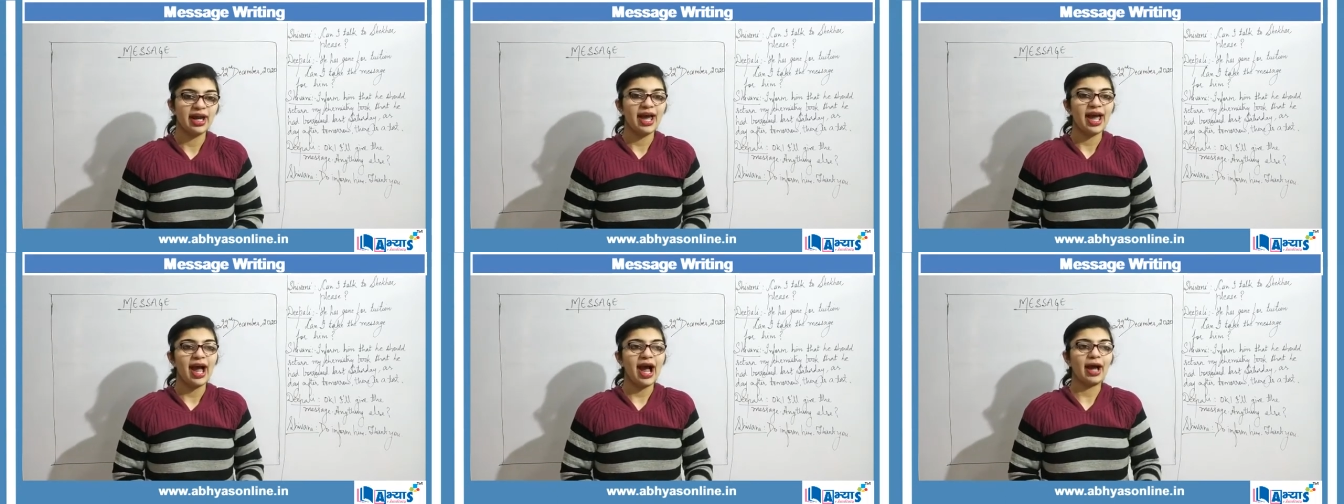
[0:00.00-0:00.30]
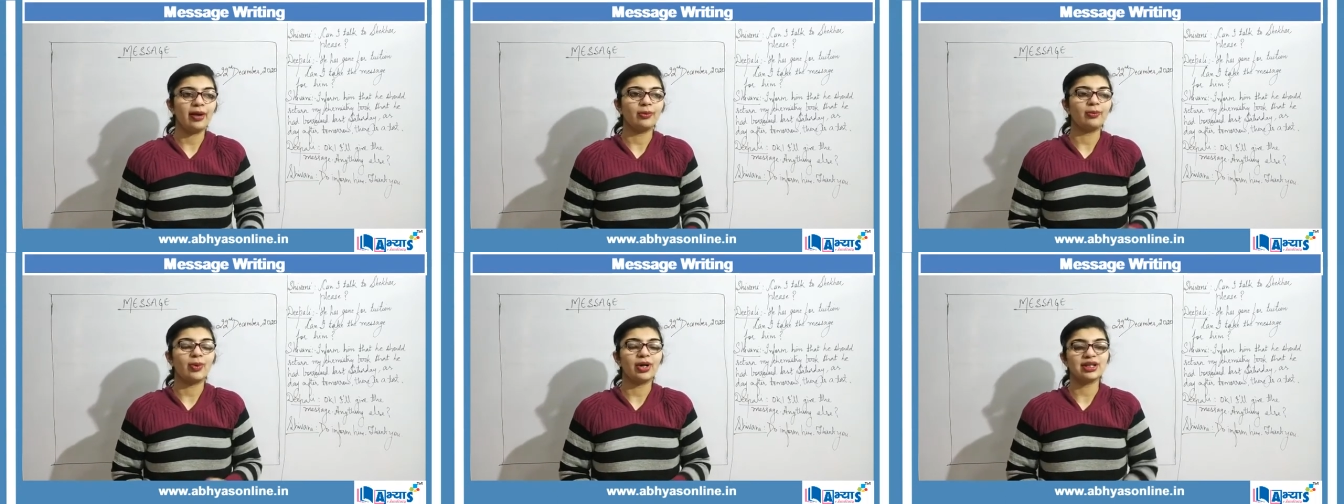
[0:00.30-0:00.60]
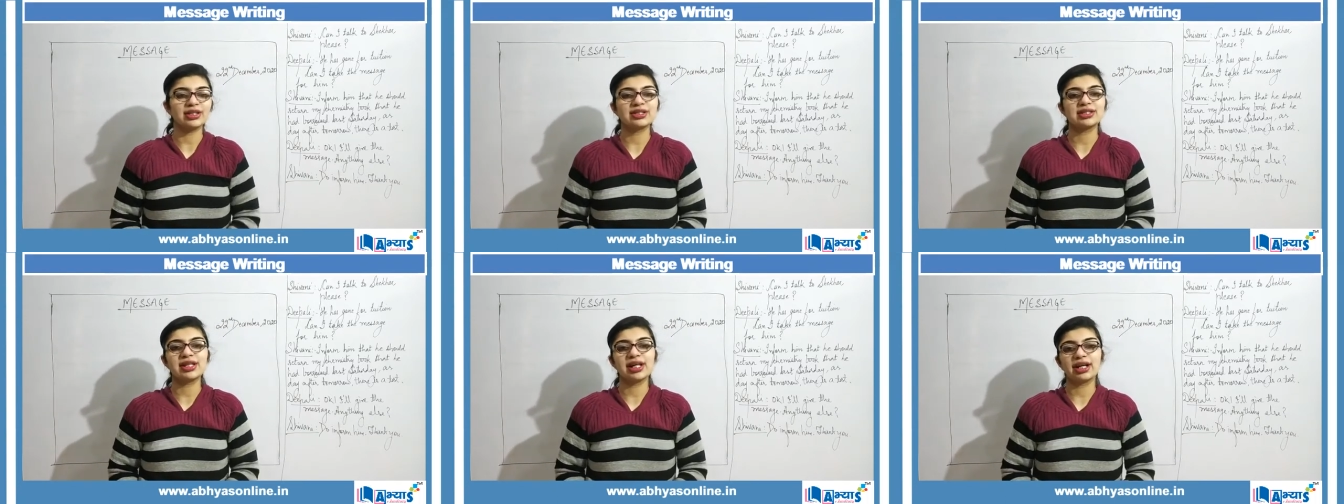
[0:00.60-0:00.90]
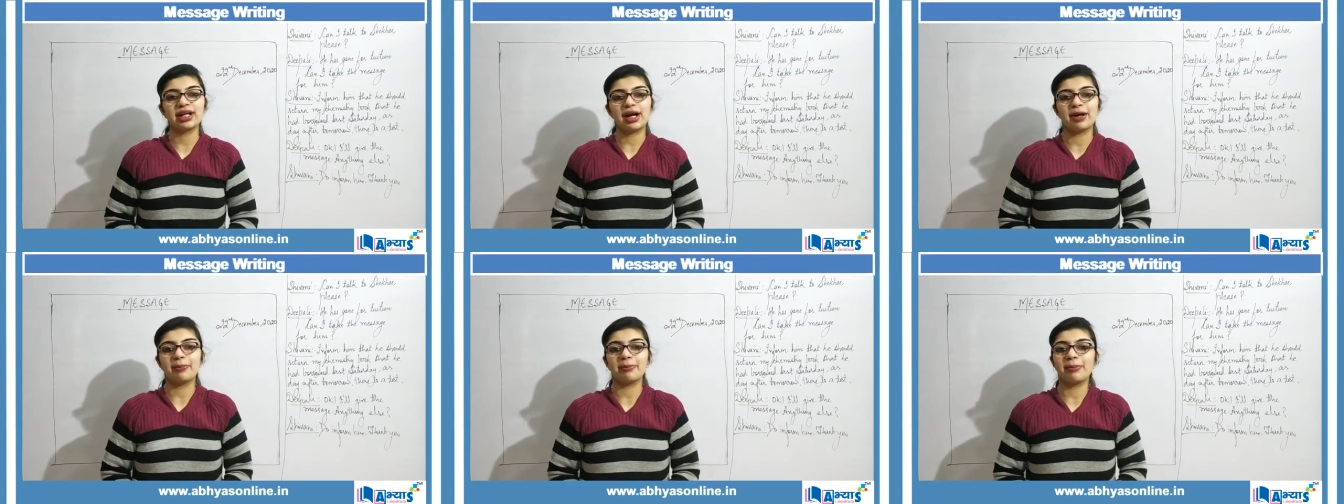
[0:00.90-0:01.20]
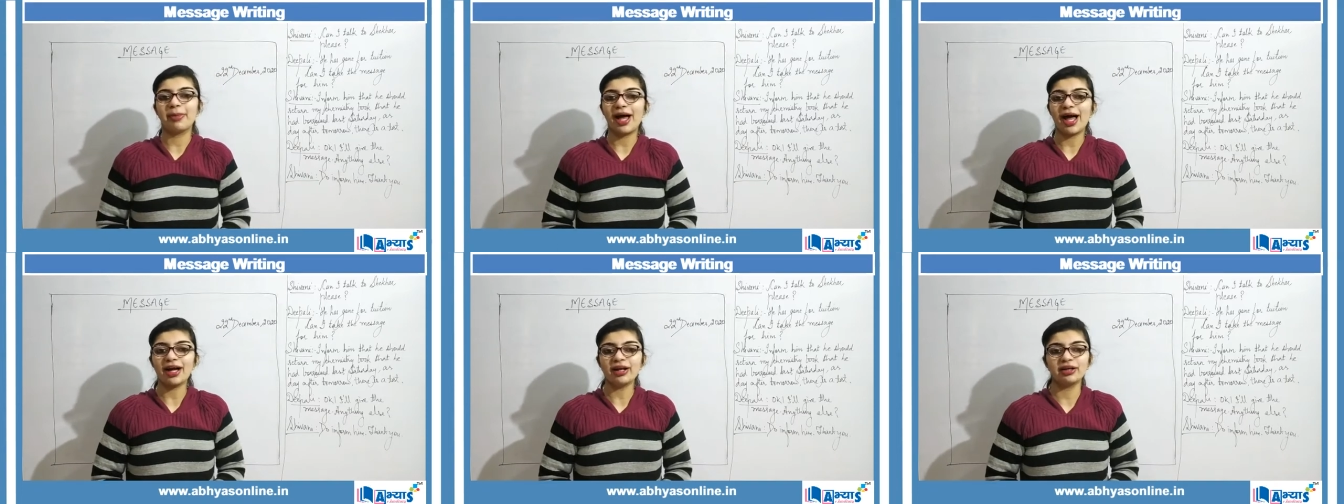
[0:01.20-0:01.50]
and once they come
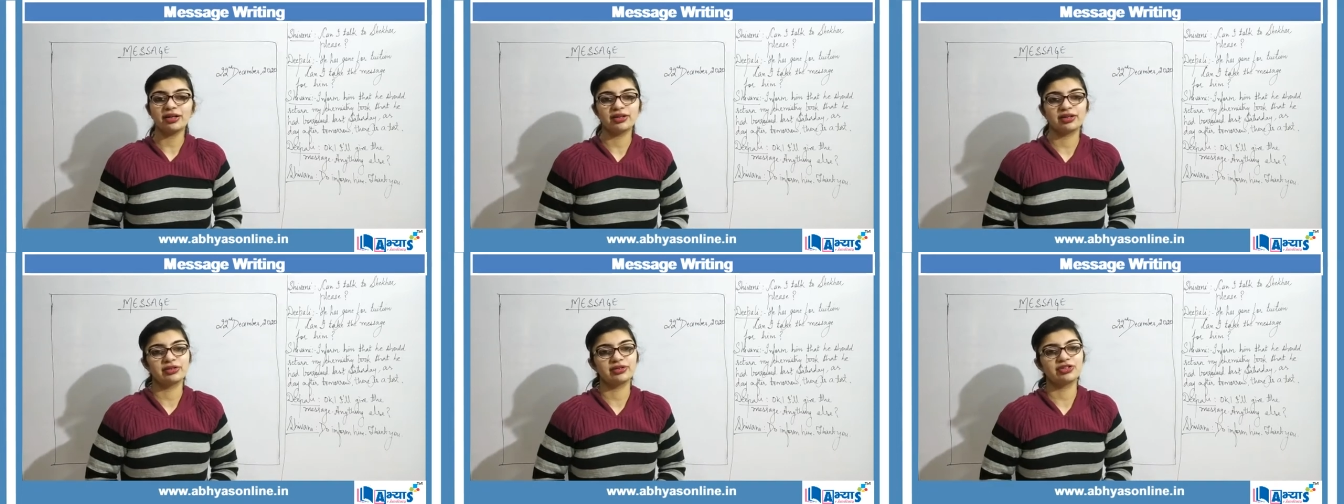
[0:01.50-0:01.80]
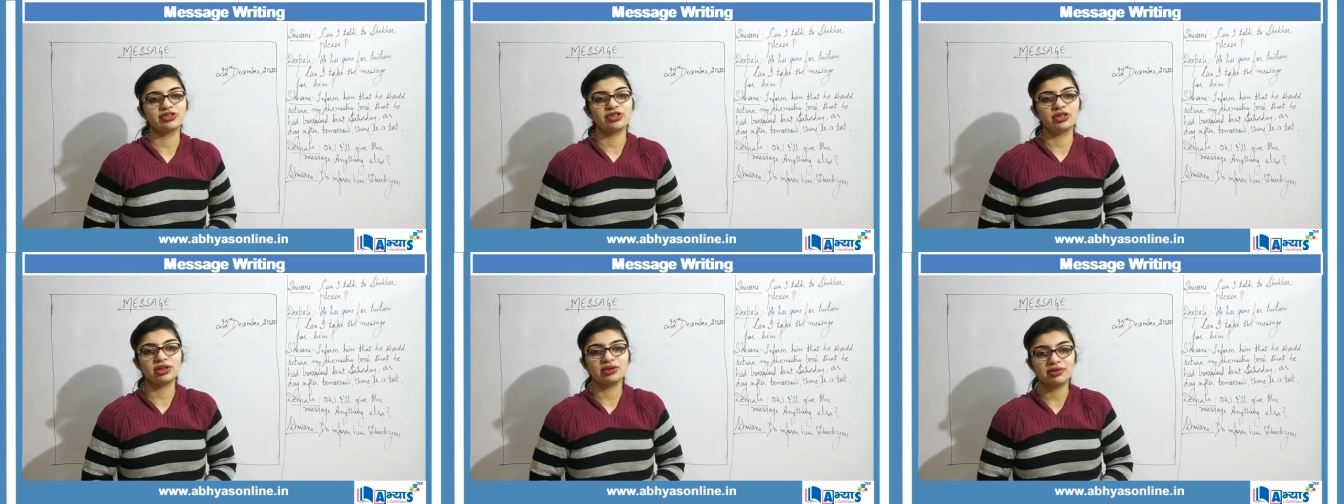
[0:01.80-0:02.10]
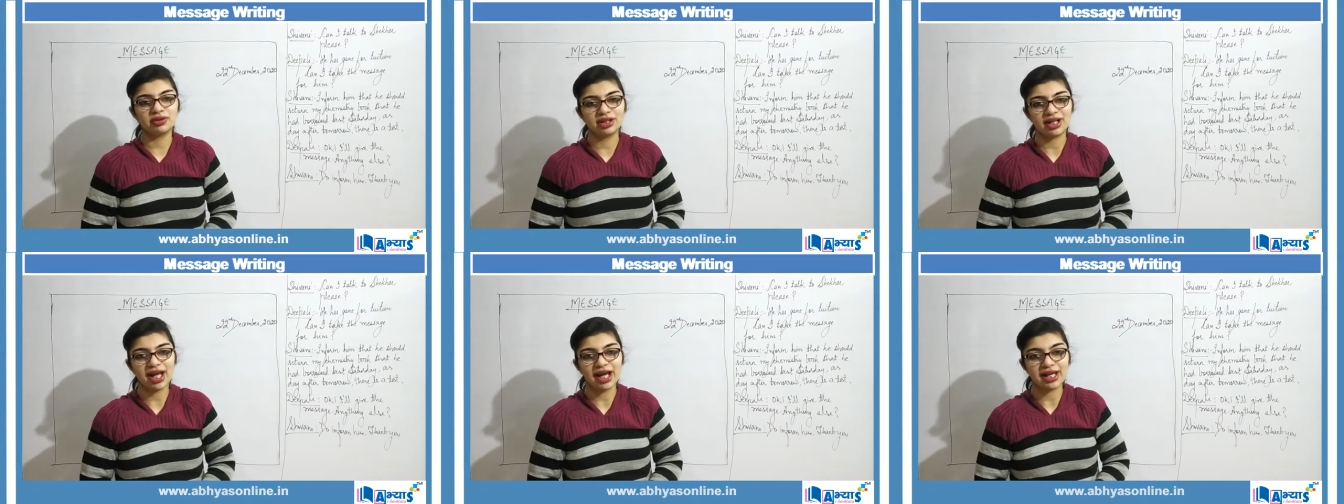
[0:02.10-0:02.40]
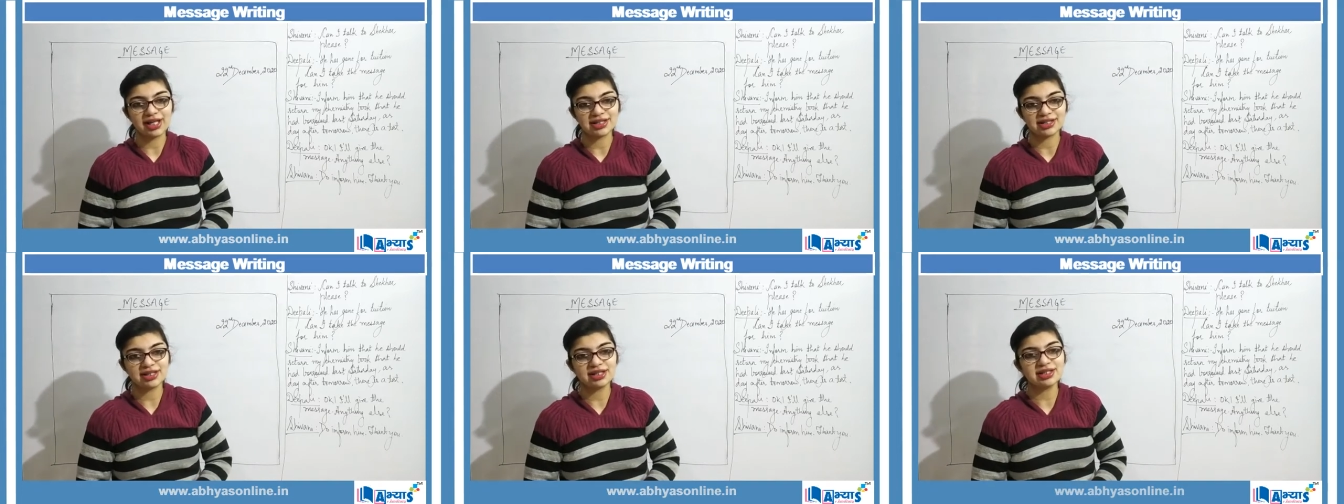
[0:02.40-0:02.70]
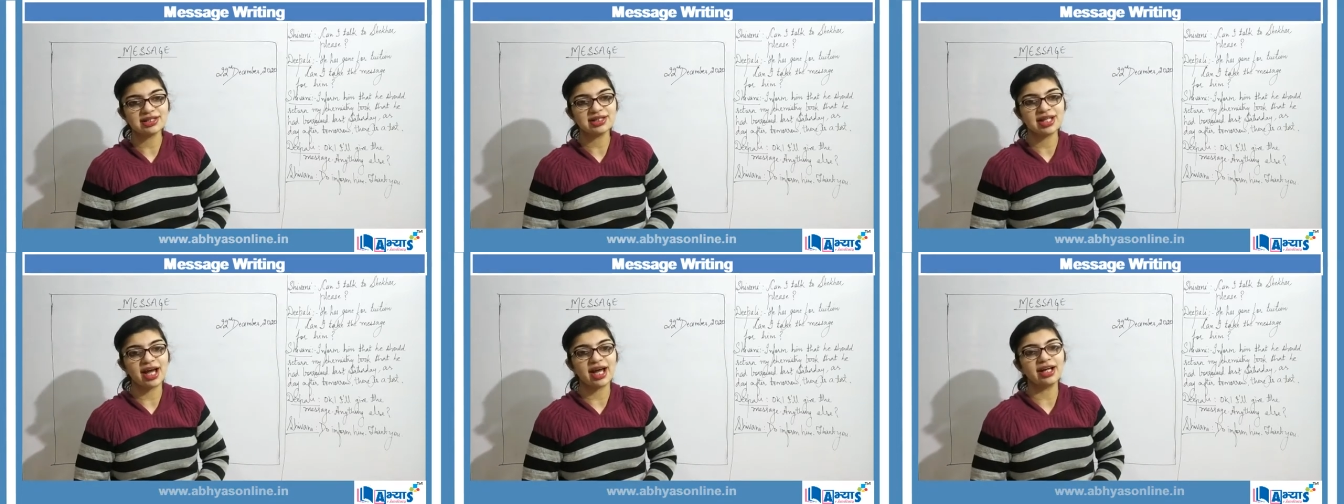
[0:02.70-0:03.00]
back she
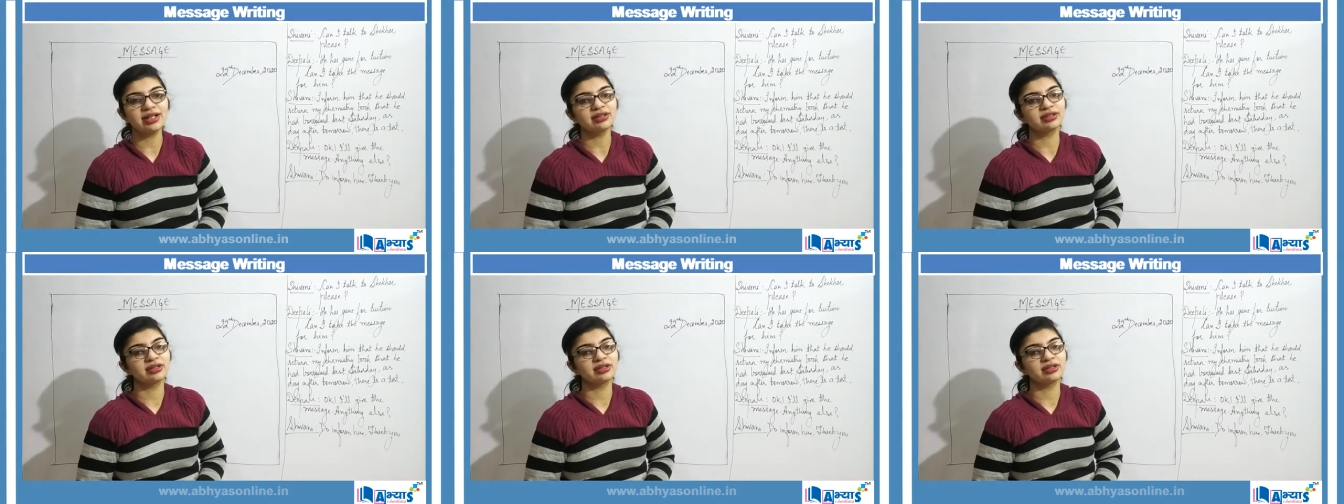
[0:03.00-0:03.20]
realizes that